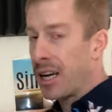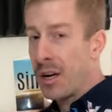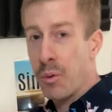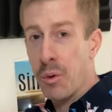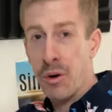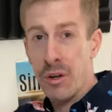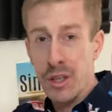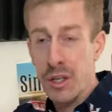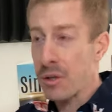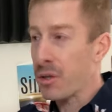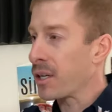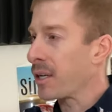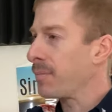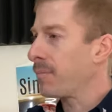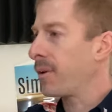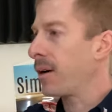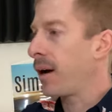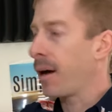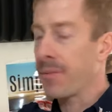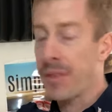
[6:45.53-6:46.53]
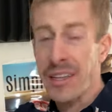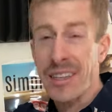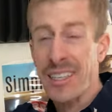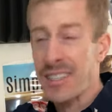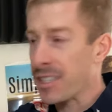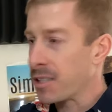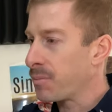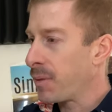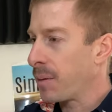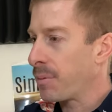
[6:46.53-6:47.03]
We're literally, I think
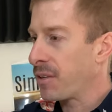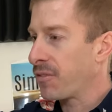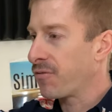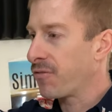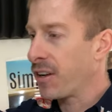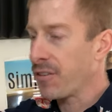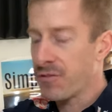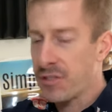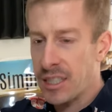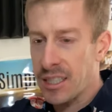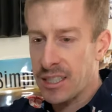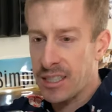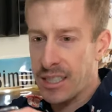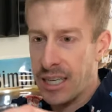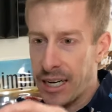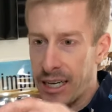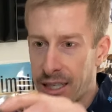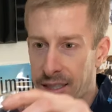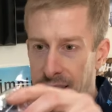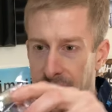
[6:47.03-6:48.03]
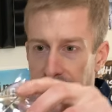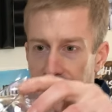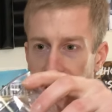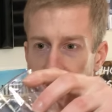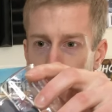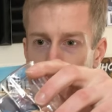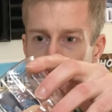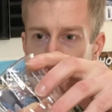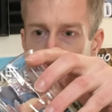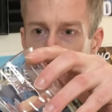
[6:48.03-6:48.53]
this is maybe fifteen seconds. Let's see
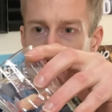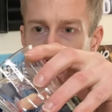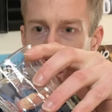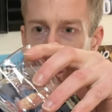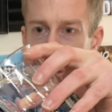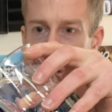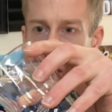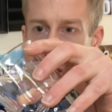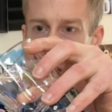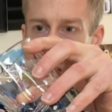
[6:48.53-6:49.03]
how it pours.